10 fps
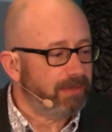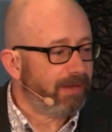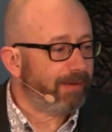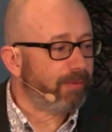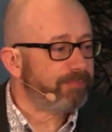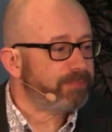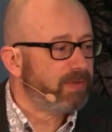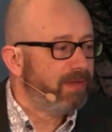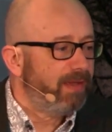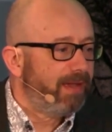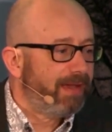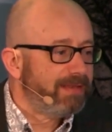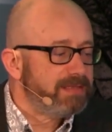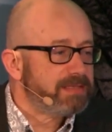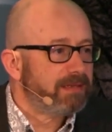Um,
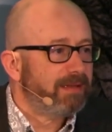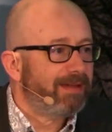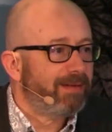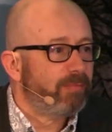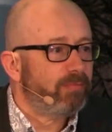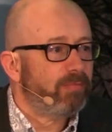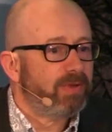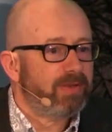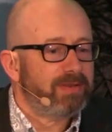and um,